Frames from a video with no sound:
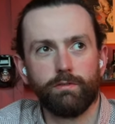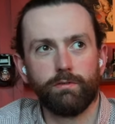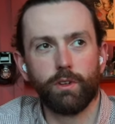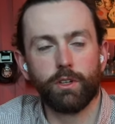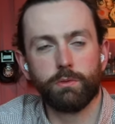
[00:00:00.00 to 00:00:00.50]

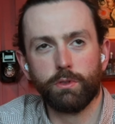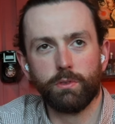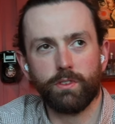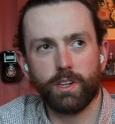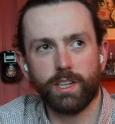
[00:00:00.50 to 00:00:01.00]
What I suppose what
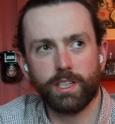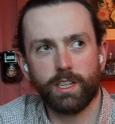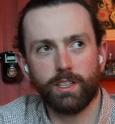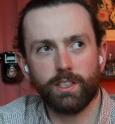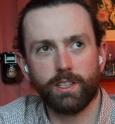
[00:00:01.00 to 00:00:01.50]
I'm trying to say
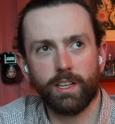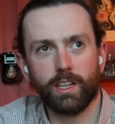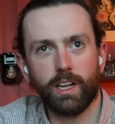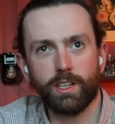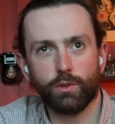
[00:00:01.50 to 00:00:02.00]
is, in the
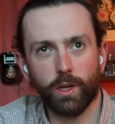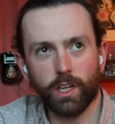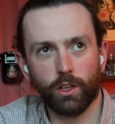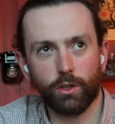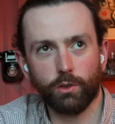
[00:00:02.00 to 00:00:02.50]
last week
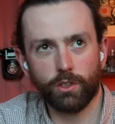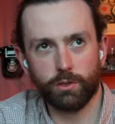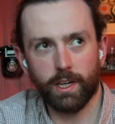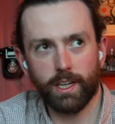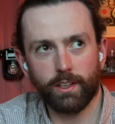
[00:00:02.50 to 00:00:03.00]
alone as
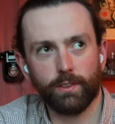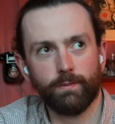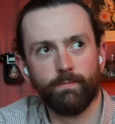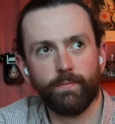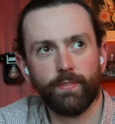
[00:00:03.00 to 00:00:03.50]
well,
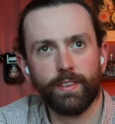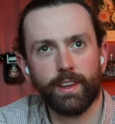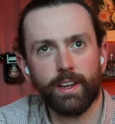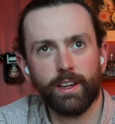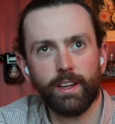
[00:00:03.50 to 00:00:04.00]

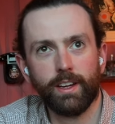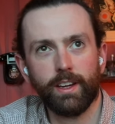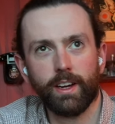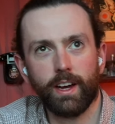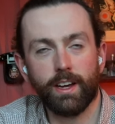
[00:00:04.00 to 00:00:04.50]

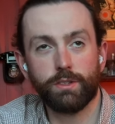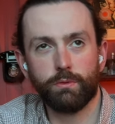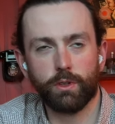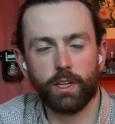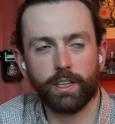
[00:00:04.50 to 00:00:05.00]
I actually
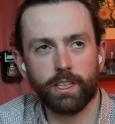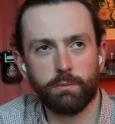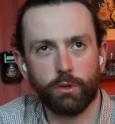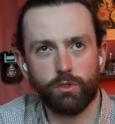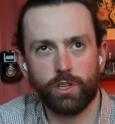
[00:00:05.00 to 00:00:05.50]
wrote a
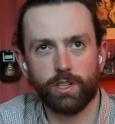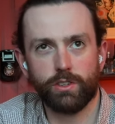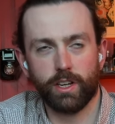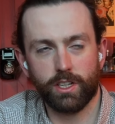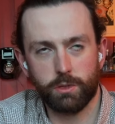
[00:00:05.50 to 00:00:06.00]
LinkedIn post
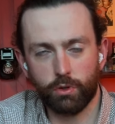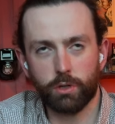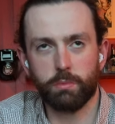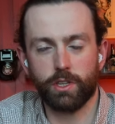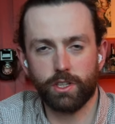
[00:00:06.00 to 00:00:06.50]
yesterday, and I spoke
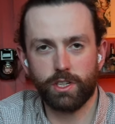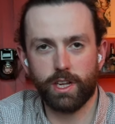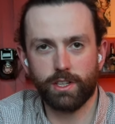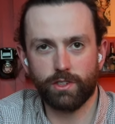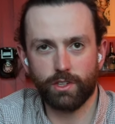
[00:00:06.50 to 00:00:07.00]
about this in
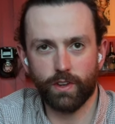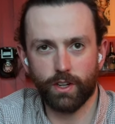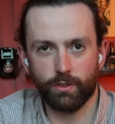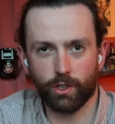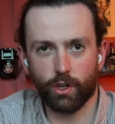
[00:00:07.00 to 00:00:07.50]
yesterday's
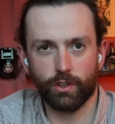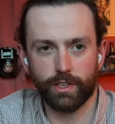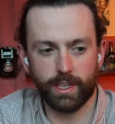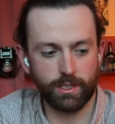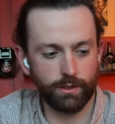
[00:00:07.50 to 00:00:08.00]
video in the
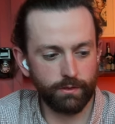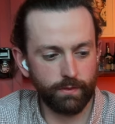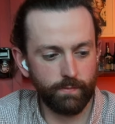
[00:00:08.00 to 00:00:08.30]
context of,